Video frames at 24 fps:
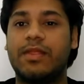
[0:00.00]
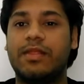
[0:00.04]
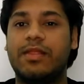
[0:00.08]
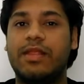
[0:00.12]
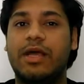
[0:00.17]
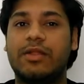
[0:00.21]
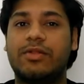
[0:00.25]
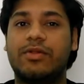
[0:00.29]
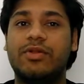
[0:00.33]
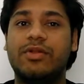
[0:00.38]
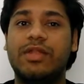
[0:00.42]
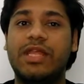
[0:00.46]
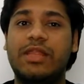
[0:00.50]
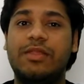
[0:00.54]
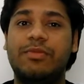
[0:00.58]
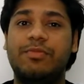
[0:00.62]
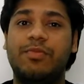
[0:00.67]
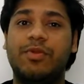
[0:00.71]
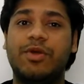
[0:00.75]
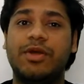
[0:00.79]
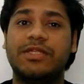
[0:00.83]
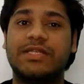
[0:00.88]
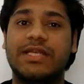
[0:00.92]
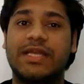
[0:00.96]
Now through this
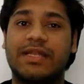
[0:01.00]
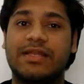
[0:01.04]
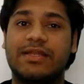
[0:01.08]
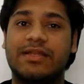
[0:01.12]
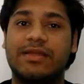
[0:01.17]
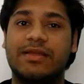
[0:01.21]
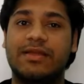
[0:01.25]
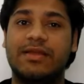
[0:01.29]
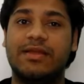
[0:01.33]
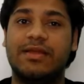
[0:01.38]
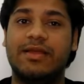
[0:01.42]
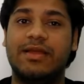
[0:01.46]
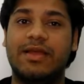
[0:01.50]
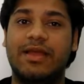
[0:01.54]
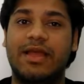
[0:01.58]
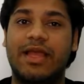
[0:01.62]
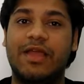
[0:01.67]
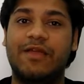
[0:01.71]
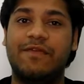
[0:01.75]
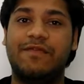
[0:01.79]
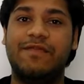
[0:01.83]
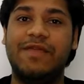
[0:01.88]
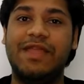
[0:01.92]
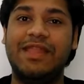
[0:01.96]
project,
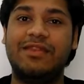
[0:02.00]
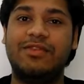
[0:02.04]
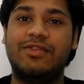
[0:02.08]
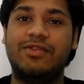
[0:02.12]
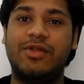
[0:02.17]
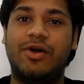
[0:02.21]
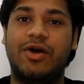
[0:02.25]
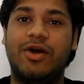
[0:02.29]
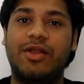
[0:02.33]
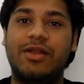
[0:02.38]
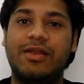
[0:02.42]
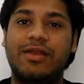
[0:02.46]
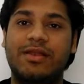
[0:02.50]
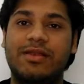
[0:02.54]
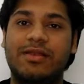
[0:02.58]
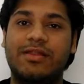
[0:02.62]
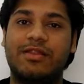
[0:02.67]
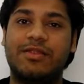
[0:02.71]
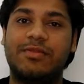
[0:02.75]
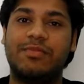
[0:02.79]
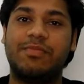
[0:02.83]
if we install